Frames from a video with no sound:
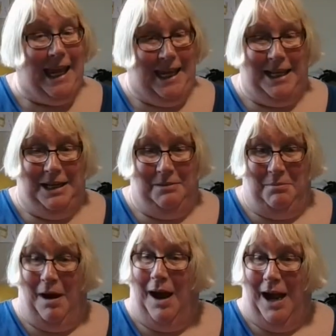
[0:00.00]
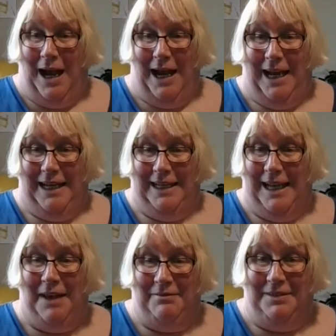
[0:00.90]
in my
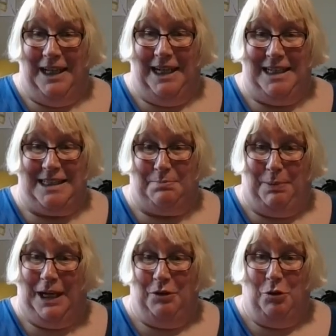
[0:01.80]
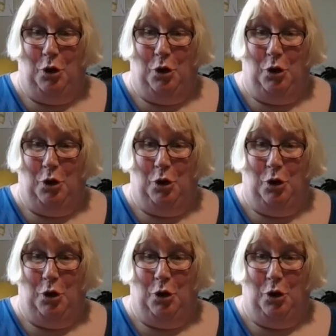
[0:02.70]
lovely spare